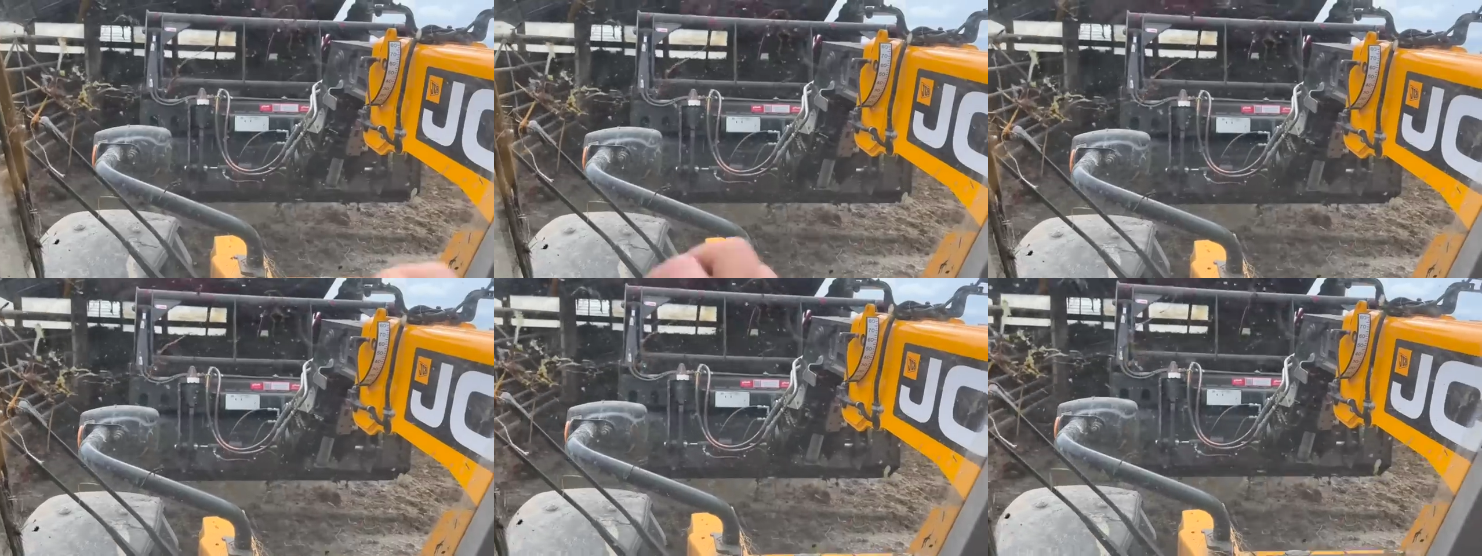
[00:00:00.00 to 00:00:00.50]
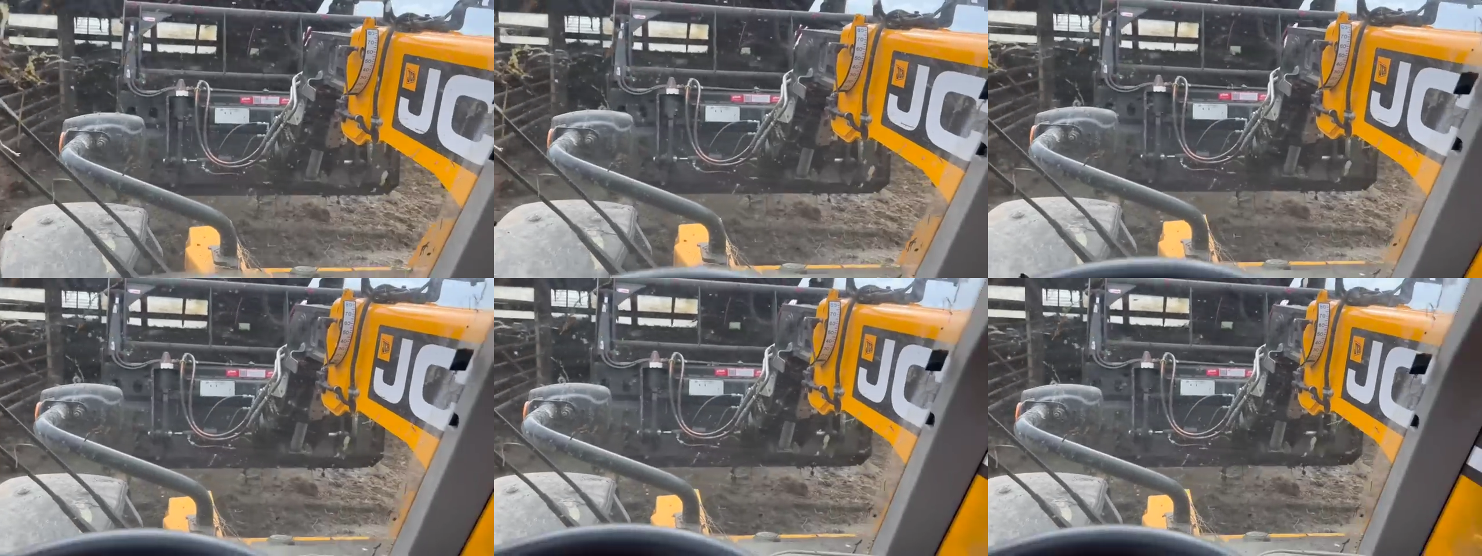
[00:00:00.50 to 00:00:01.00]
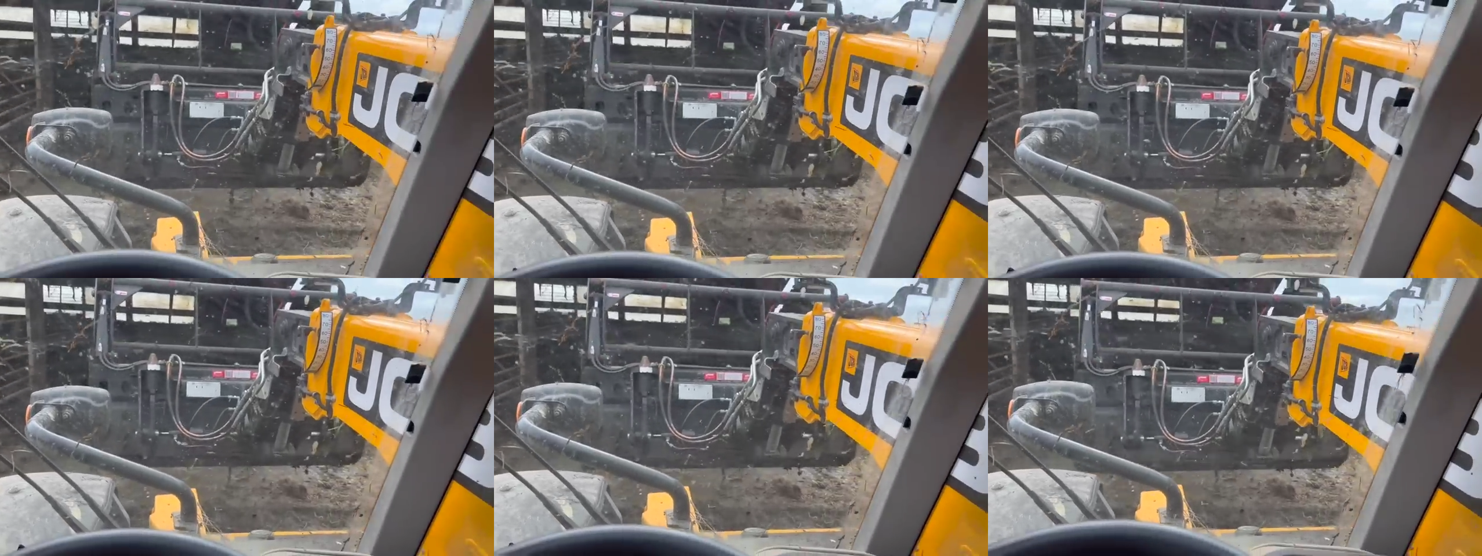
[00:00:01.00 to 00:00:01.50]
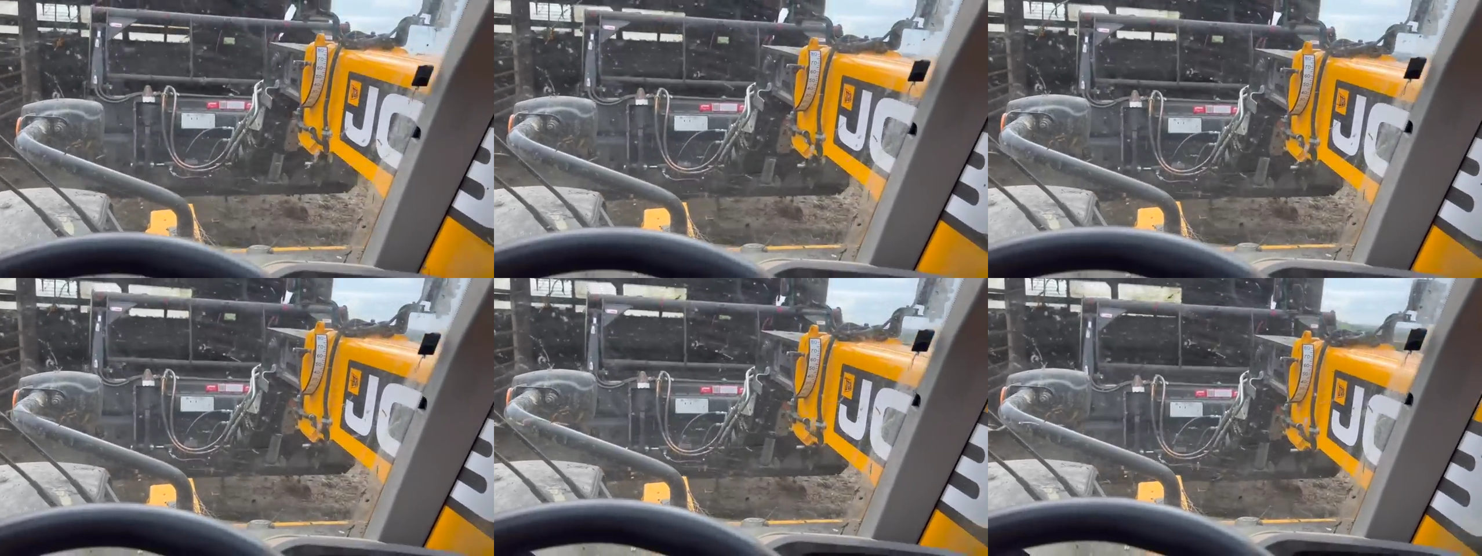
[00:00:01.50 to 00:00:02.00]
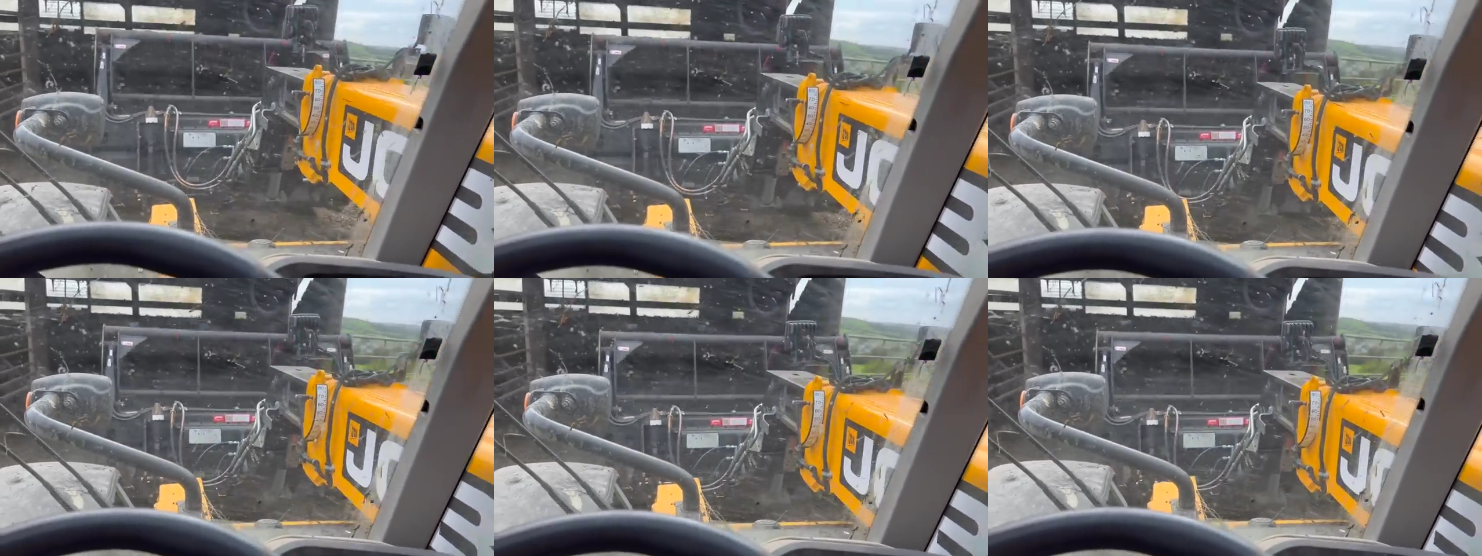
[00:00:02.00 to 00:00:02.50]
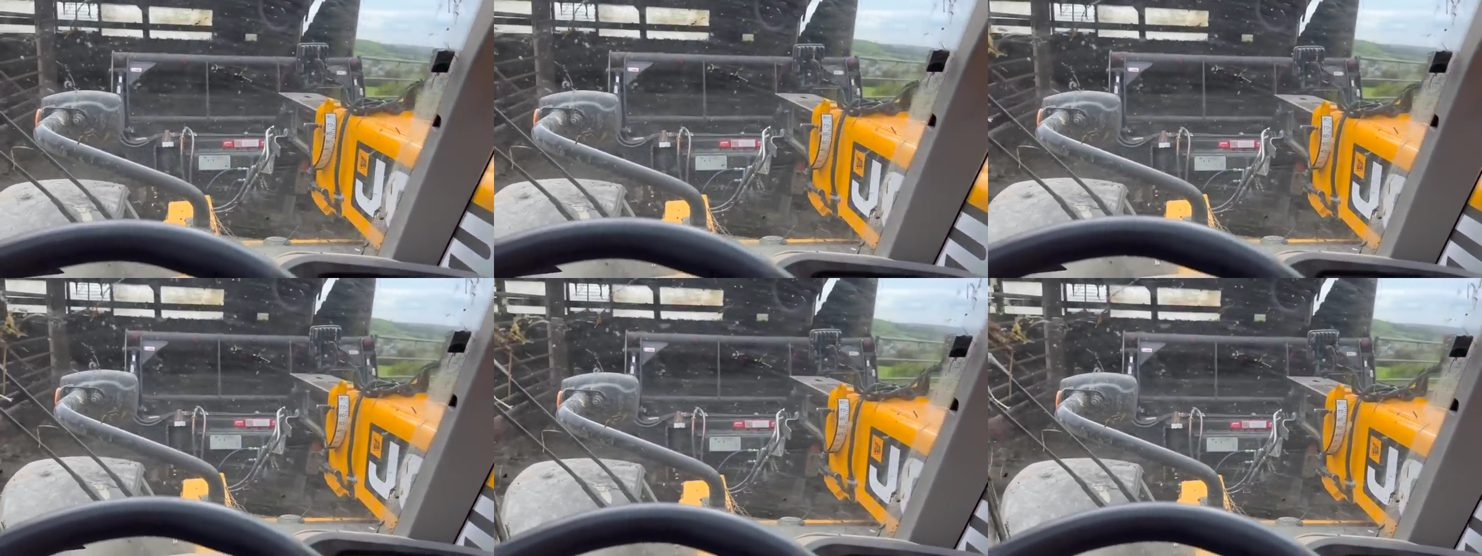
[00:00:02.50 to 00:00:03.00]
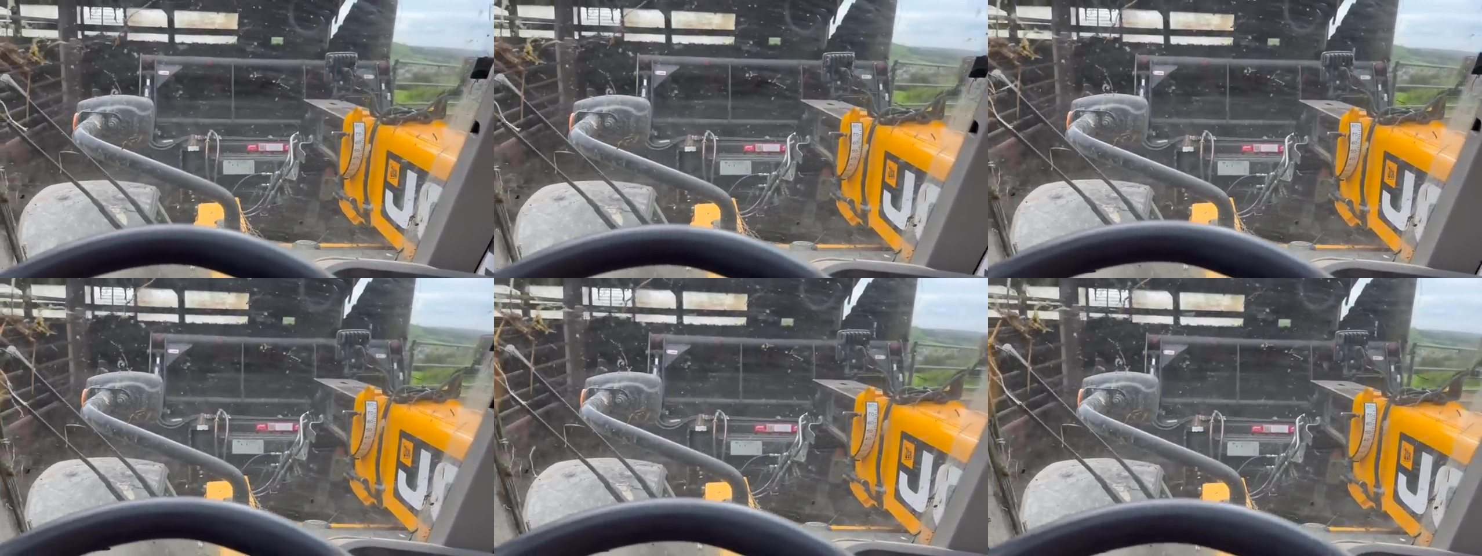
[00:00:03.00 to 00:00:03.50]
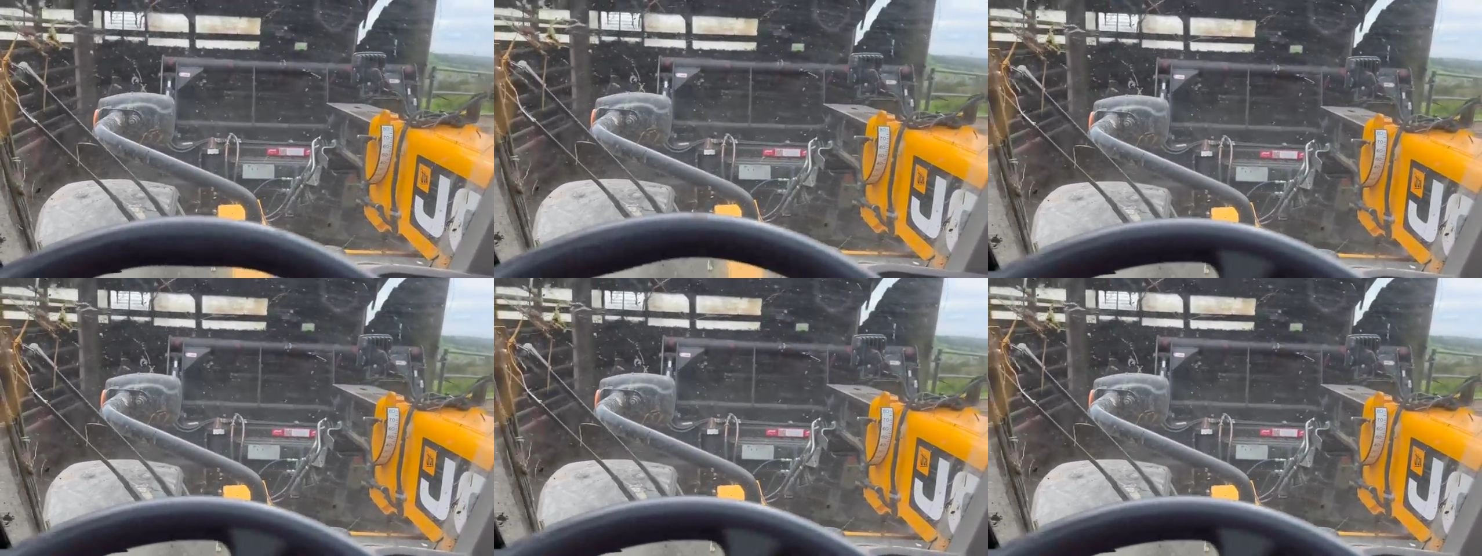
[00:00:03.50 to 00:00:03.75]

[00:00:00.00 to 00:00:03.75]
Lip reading: No face is visible, so there are no lips to read.